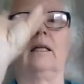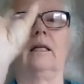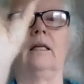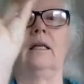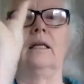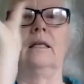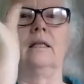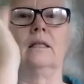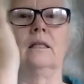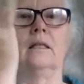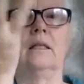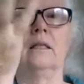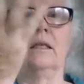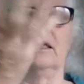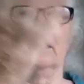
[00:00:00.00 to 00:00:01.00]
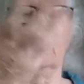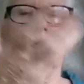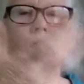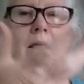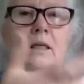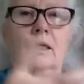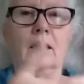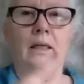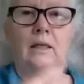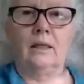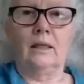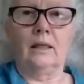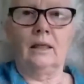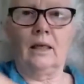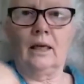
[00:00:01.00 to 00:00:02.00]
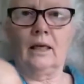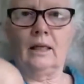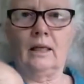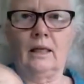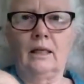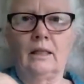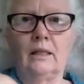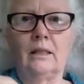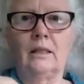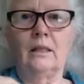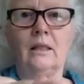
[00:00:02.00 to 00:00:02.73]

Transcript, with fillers: this, and then like this.